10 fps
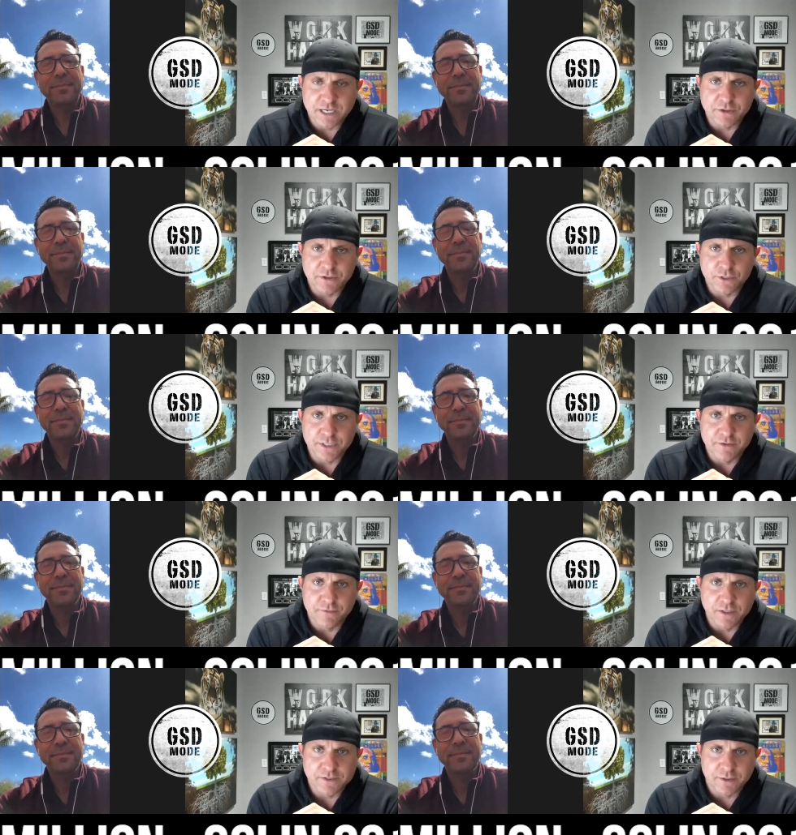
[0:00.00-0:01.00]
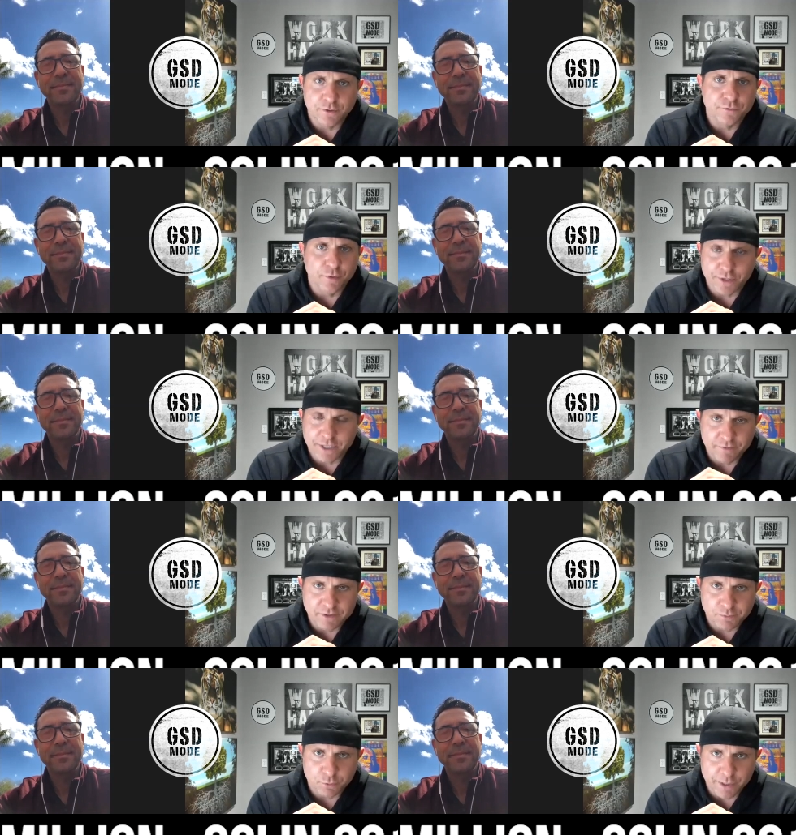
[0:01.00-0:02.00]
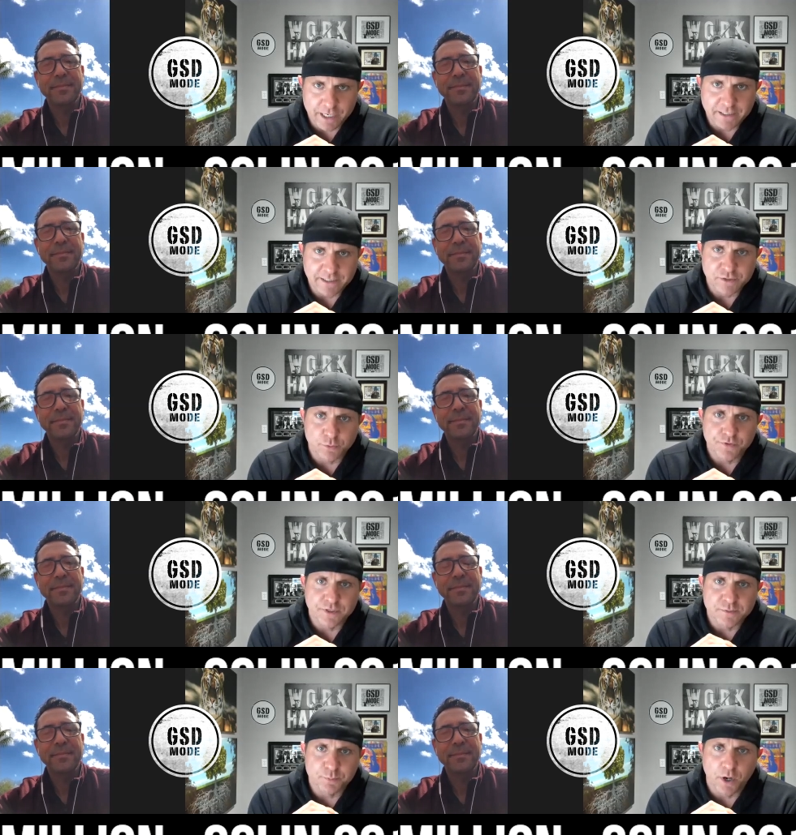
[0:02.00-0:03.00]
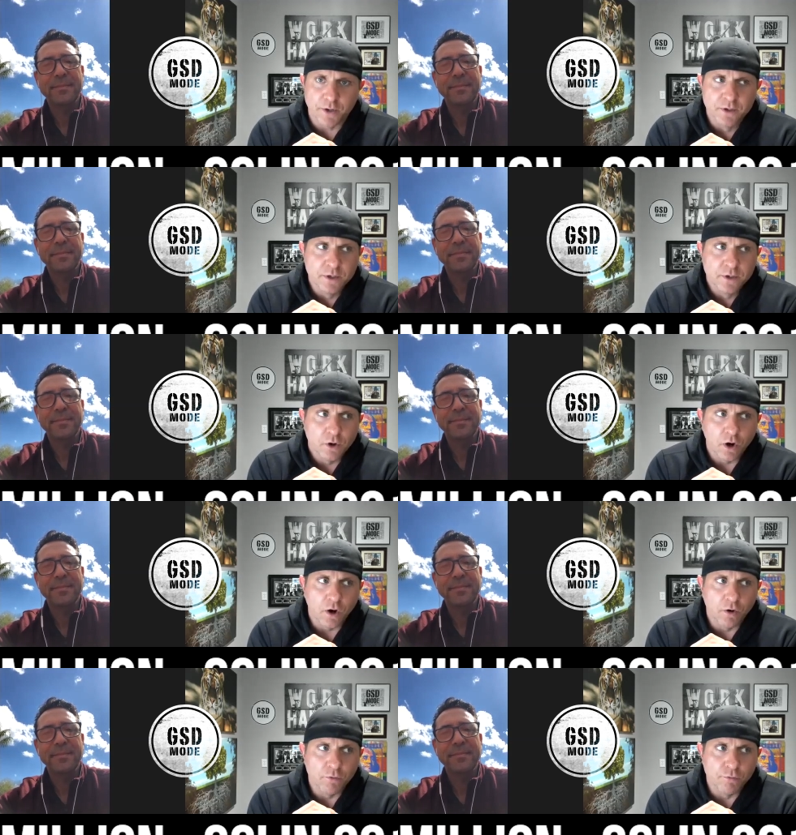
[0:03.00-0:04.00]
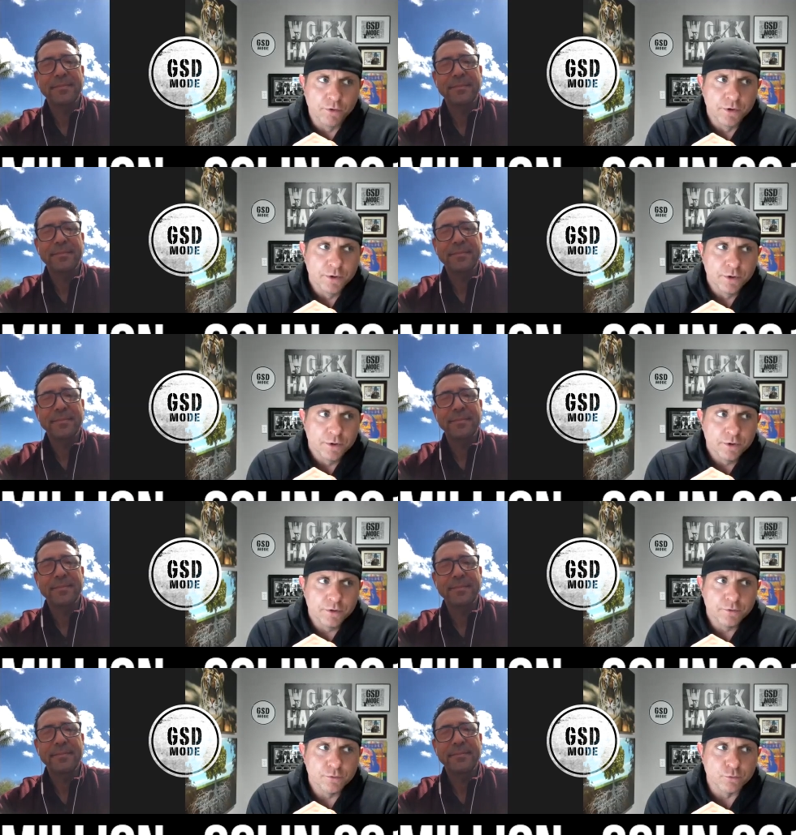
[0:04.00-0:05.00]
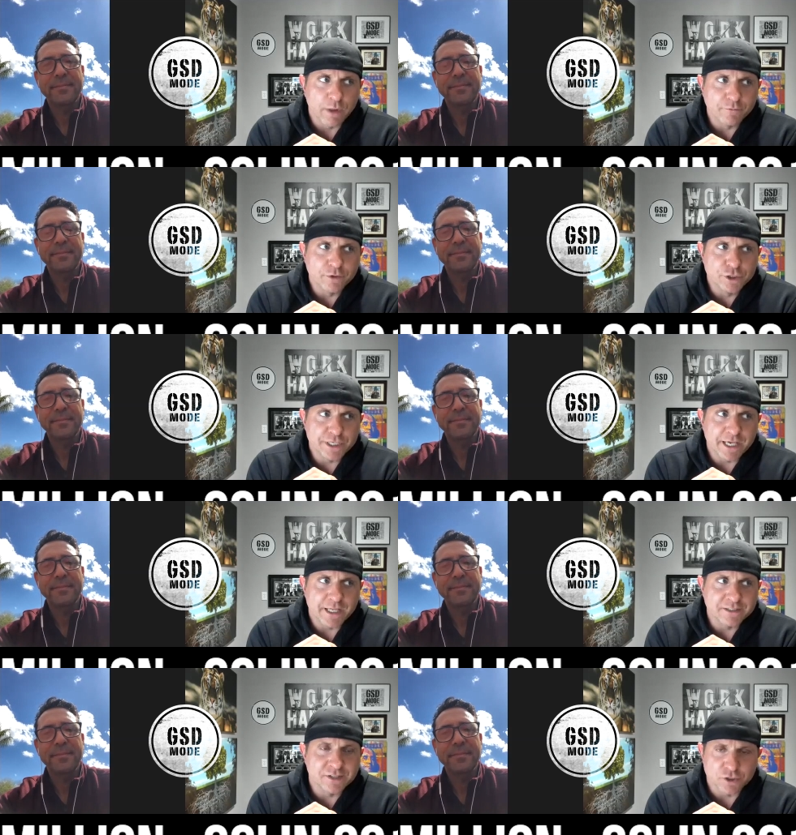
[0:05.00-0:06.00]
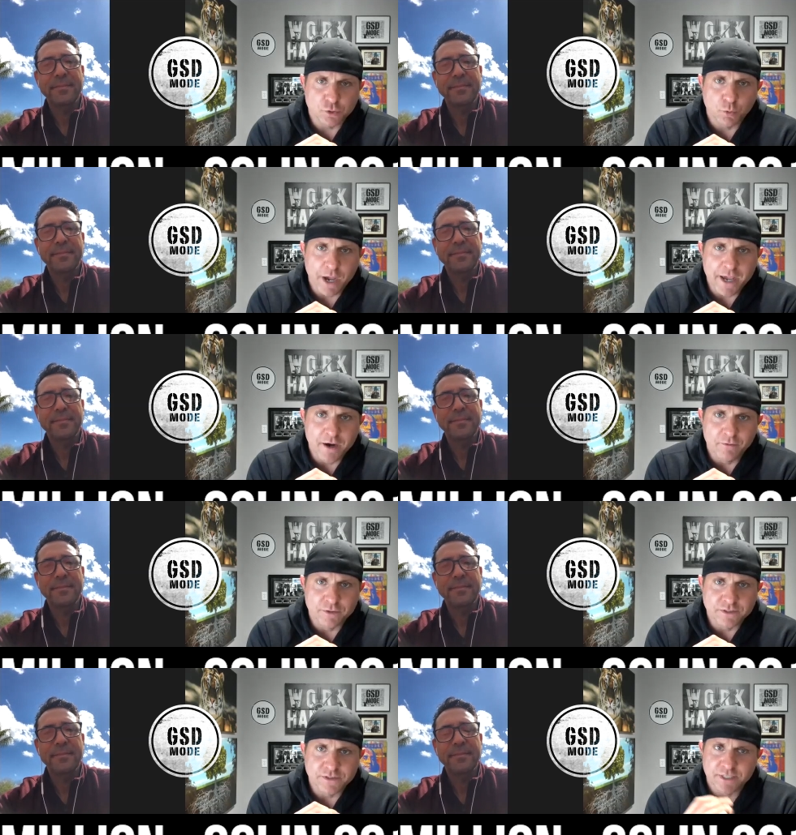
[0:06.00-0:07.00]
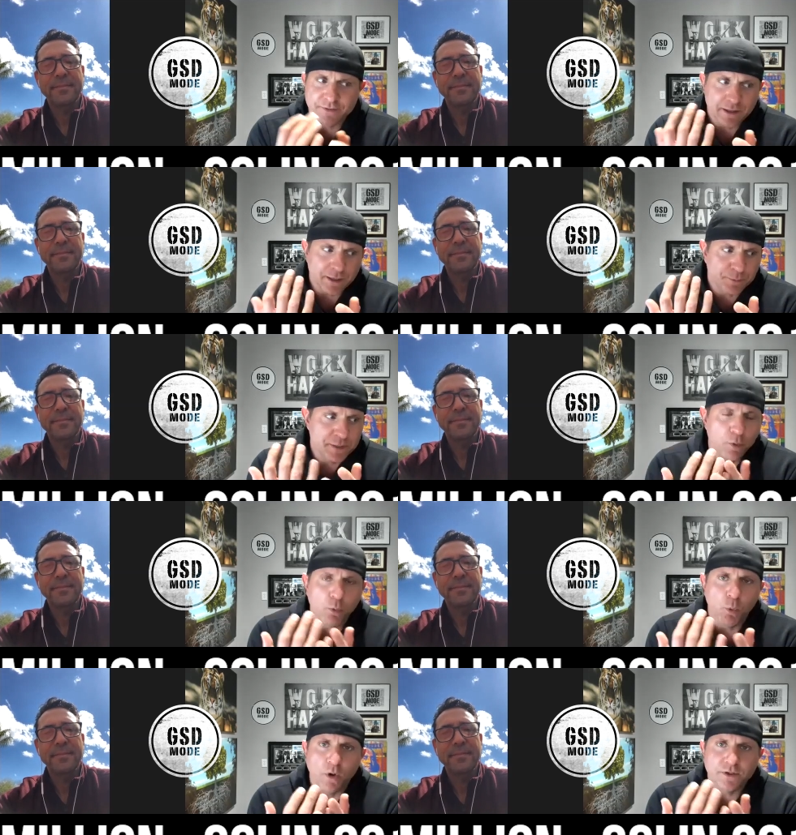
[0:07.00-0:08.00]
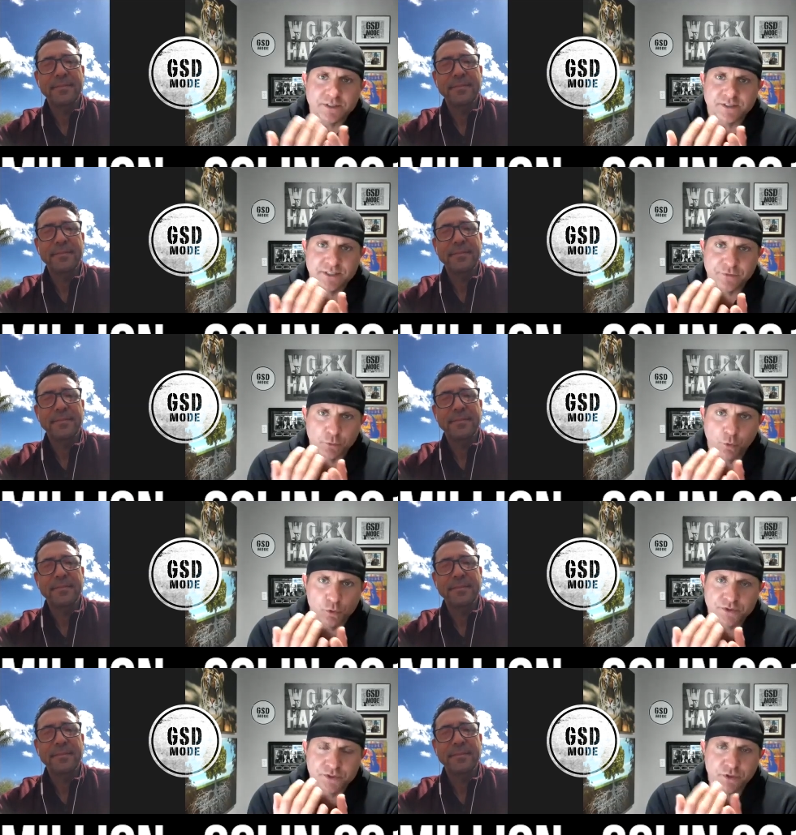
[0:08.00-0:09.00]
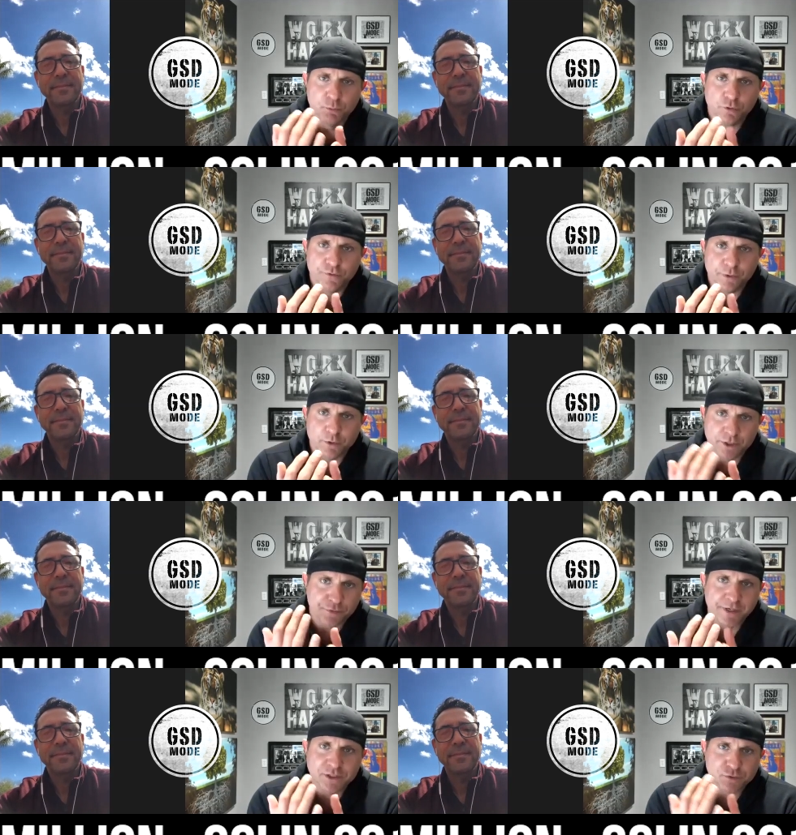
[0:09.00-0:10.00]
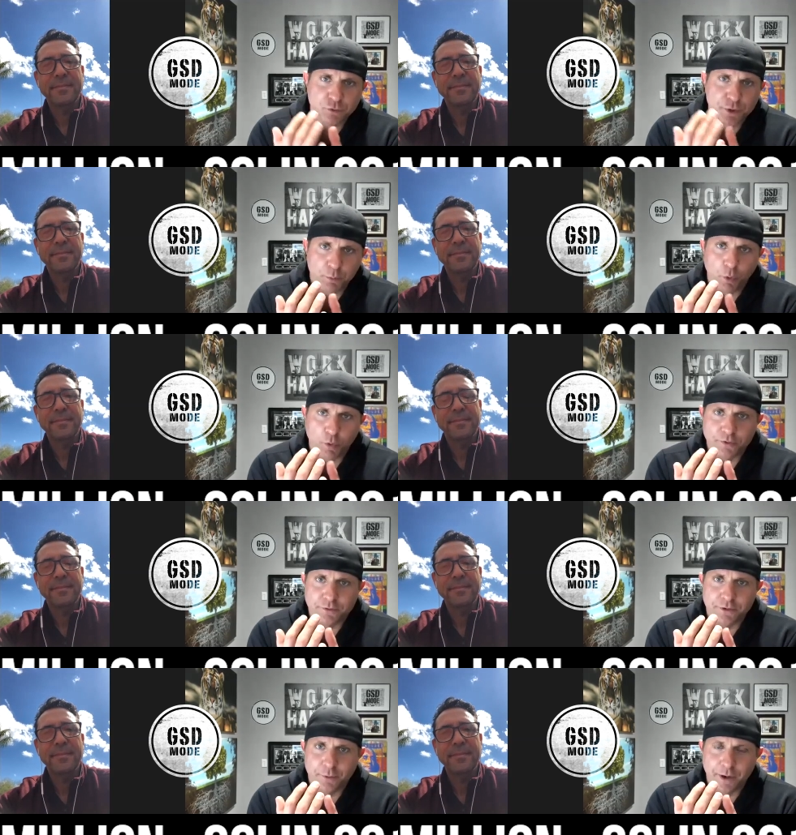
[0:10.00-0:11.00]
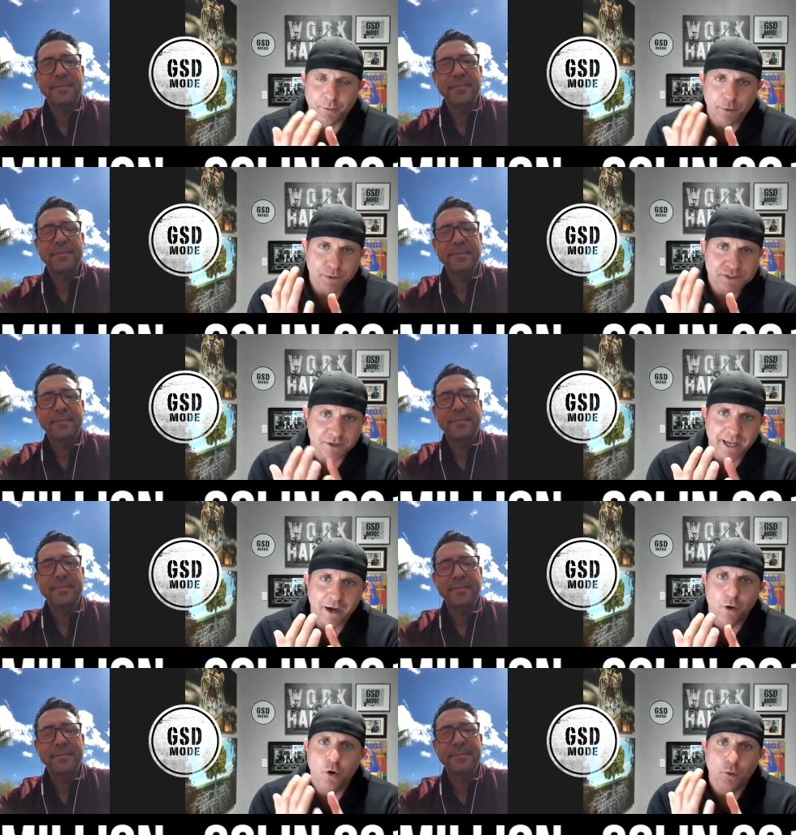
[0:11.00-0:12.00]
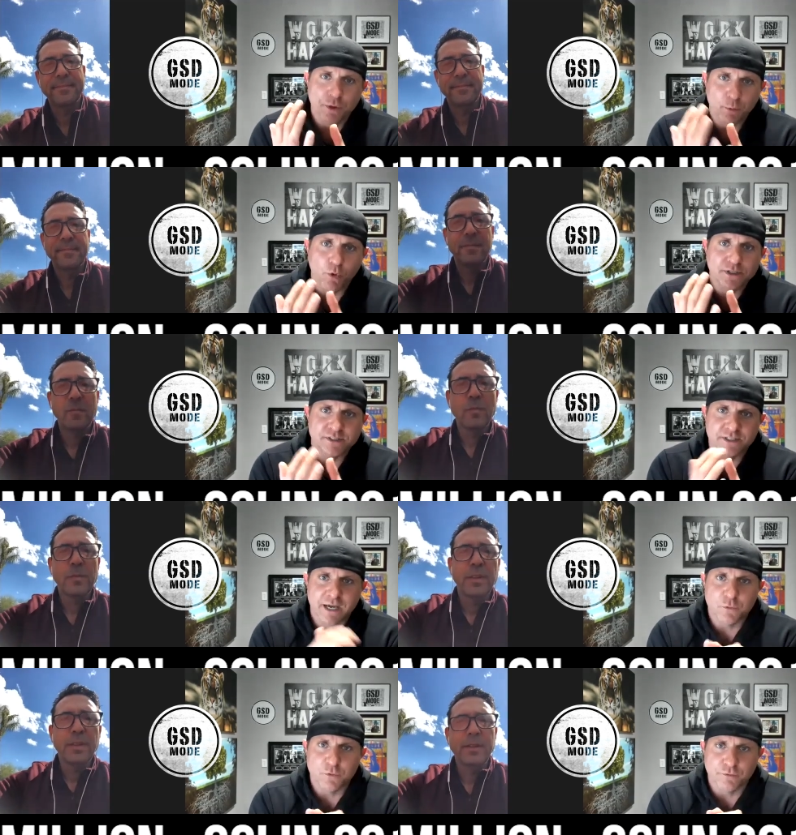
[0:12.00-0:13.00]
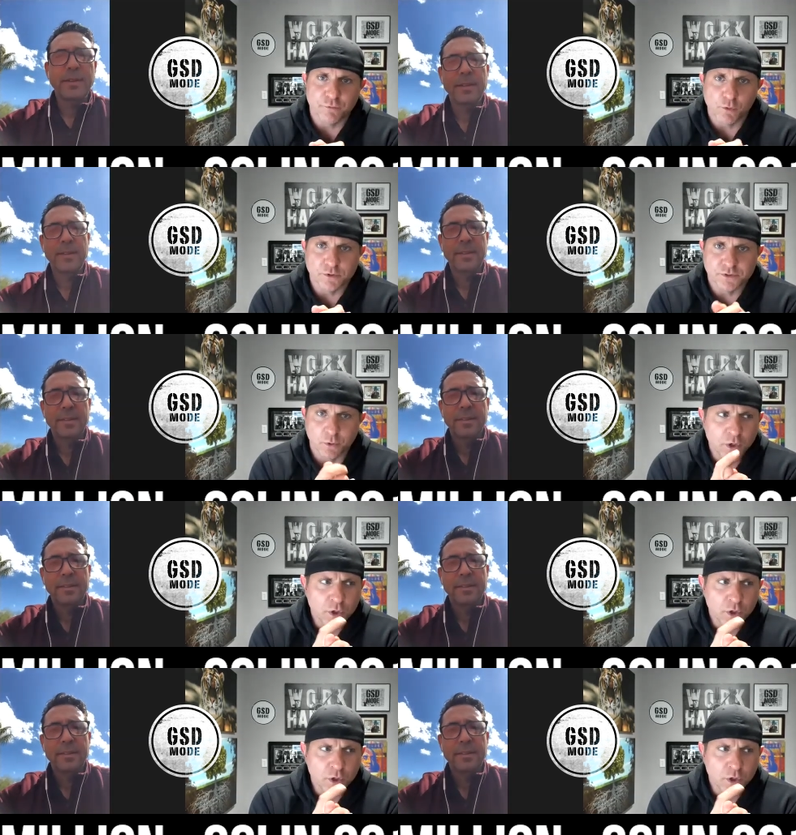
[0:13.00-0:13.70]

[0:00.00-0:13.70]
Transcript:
Speaker 1: that you could give us? I know you've already given us some great ideas with this, but of leveraging it in such a way of, because you said that like people want to see that the world's still moving, which I think is really important, you know, right? While everybody's stuck at home, they want to see that moving forward. So